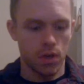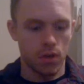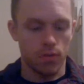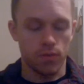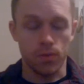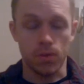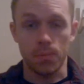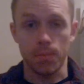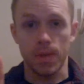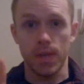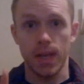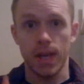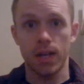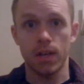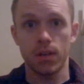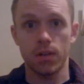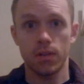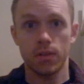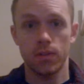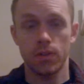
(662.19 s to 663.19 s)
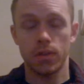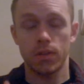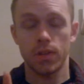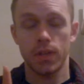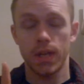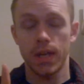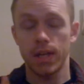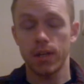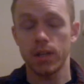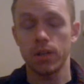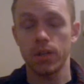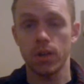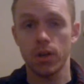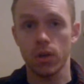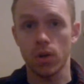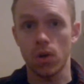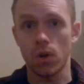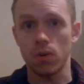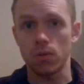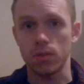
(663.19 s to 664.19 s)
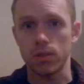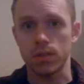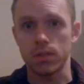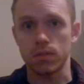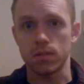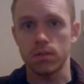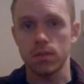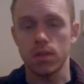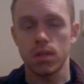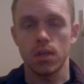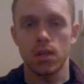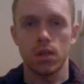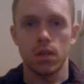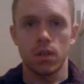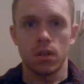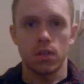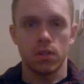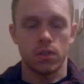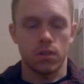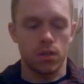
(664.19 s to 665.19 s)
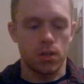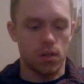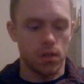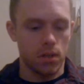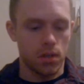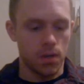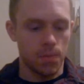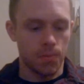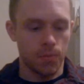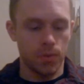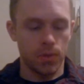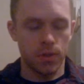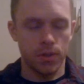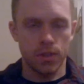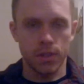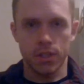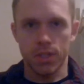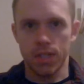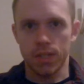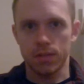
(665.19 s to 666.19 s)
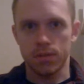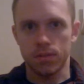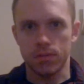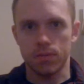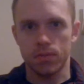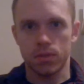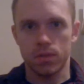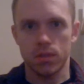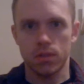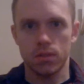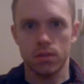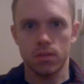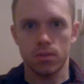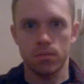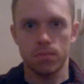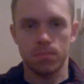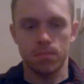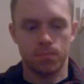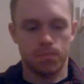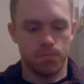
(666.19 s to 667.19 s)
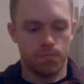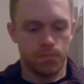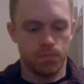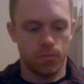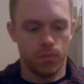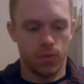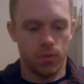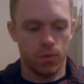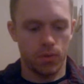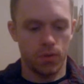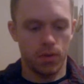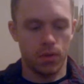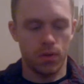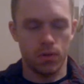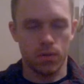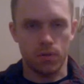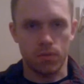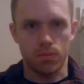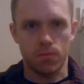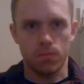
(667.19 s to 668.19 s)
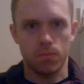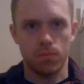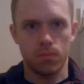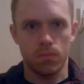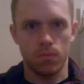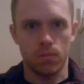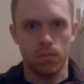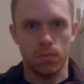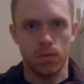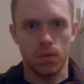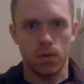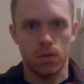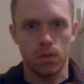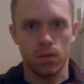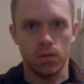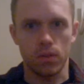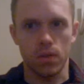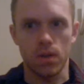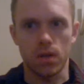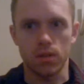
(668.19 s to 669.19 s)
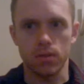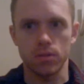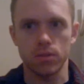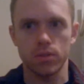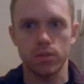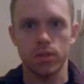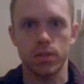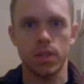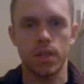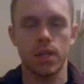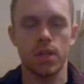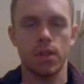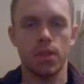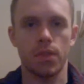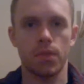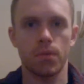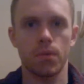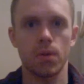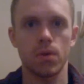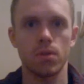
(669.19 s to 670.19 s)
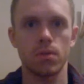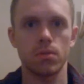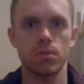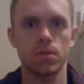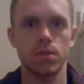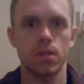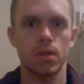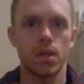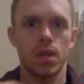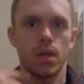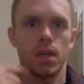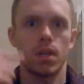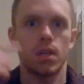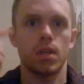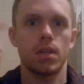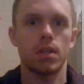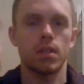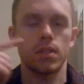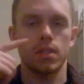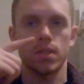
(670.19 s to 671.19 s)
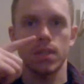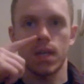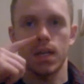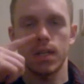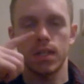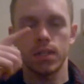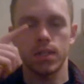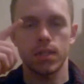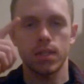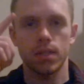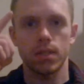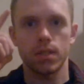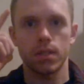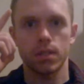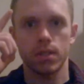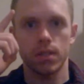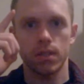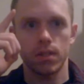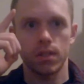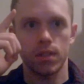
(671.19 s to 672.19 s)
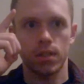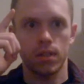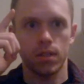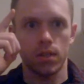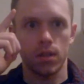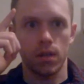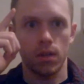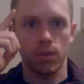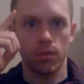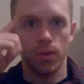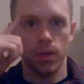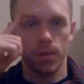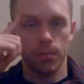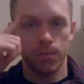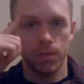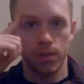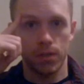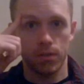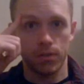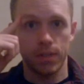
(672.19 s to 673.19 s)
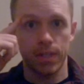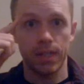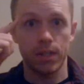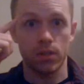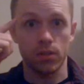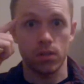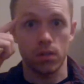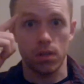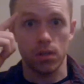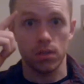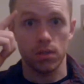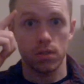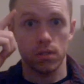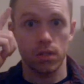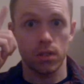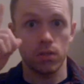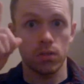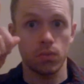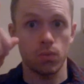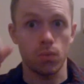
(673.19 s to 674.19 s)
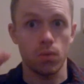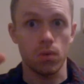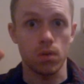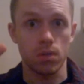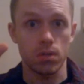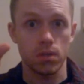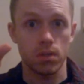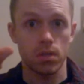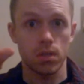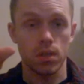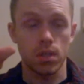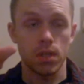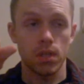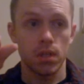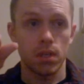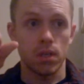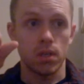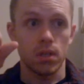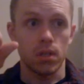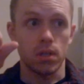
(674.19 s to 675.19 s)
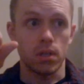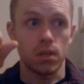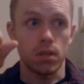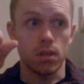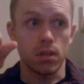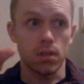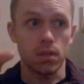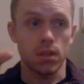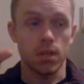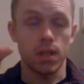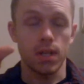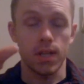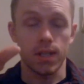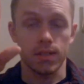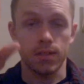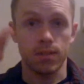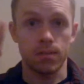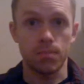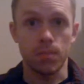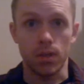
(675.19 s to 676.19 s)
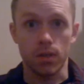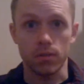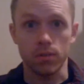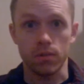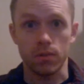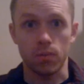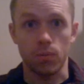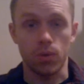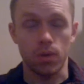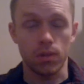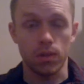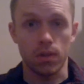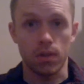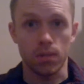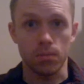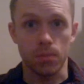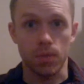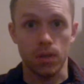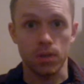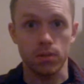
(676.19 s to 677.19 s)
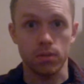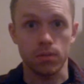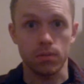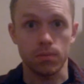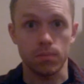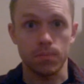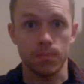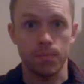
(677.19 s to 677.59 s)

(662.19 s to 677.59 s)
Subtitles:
from the end of your colon up through your digestive system, through your lungs and throat and sinuses, and all the way up to your tear ducts. It's one connected muscle, one long muscle.